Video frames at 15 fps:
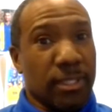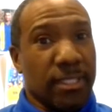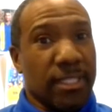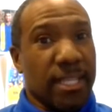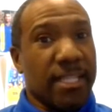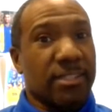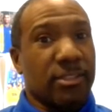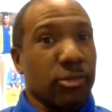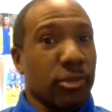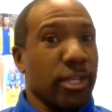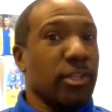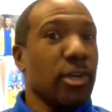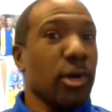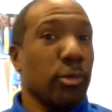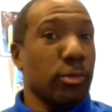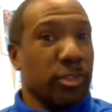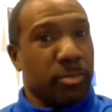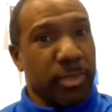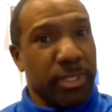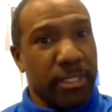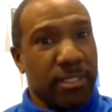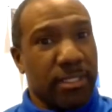And that's great coach
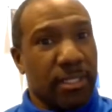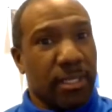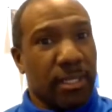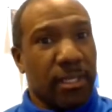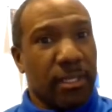speech.